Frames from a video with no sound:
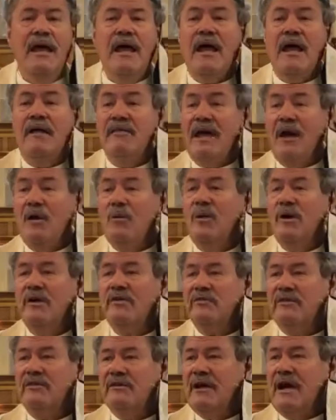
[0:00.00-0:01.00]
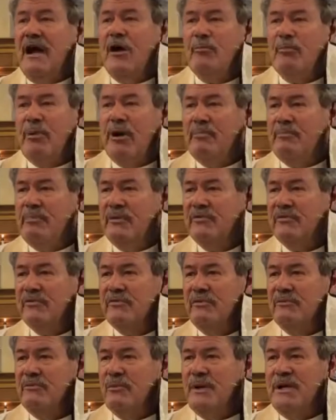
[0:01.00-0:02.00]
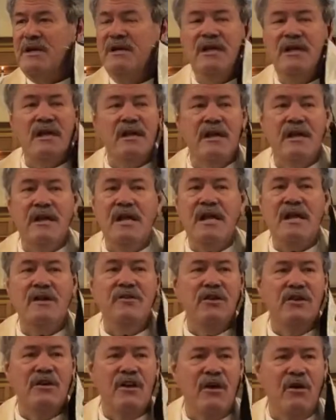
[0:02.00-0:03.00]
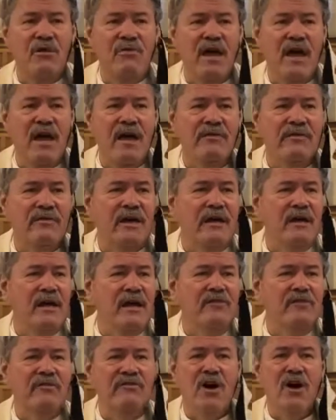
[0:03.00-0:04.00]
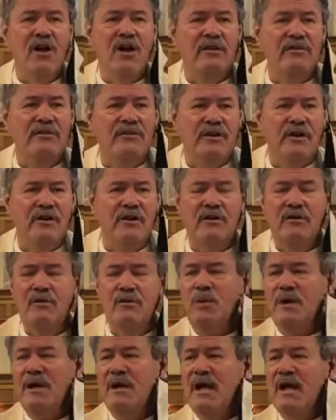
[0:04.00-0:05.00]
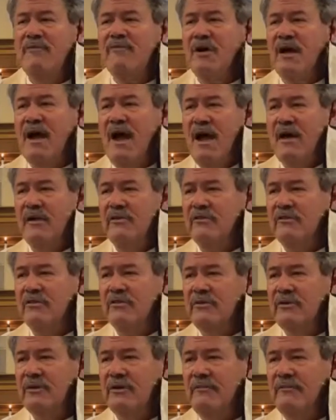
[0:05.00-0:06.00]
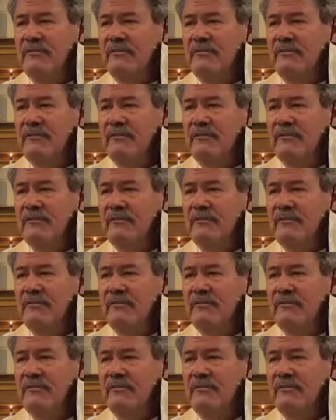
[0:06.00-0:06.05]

And that wasn't our purpose. We didn't need to know that. They never volunteered it. We never asked.